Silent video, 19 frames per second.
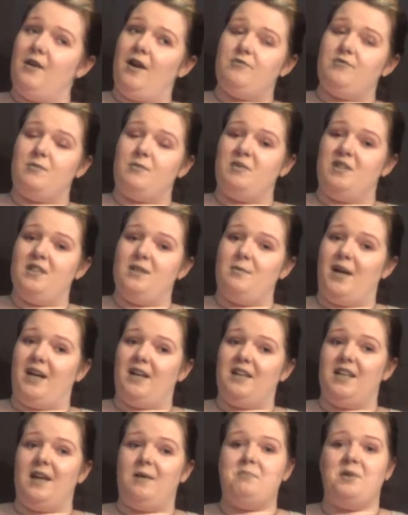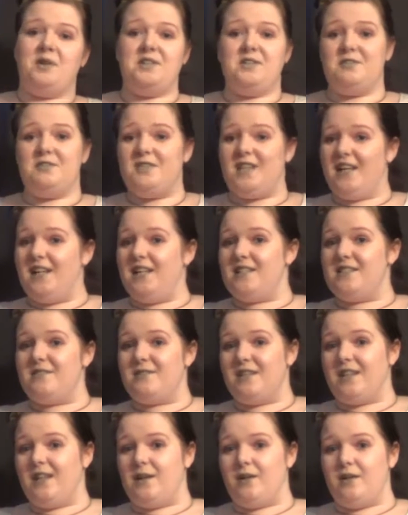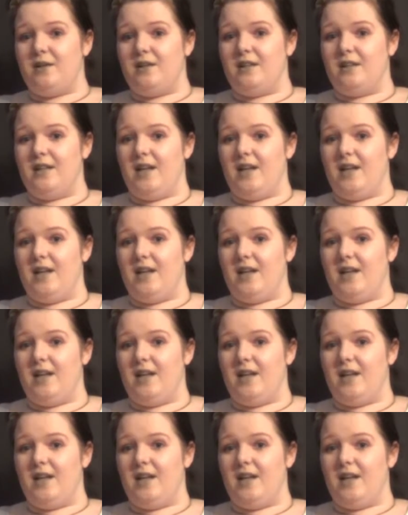have ribbon on the back of that, but I don't tightlace with that one.